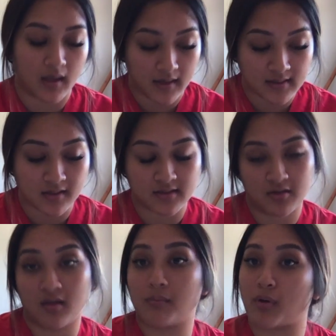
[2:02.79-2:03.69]
it is also
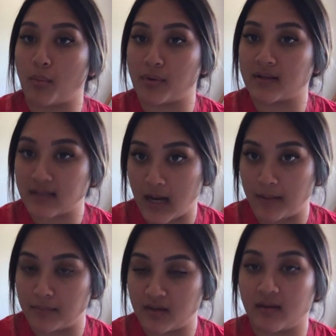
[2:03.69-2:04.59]
the appropriate
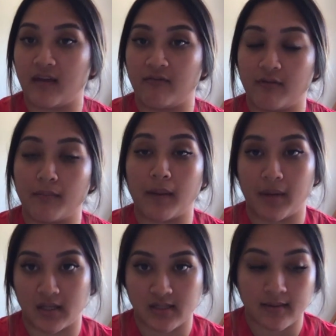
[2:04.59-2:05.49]
time to give my
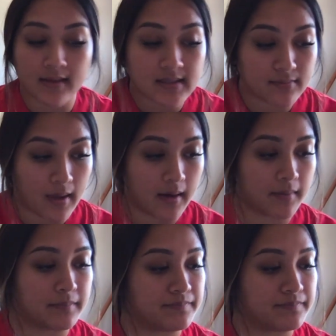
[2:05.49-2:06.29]
patient this med.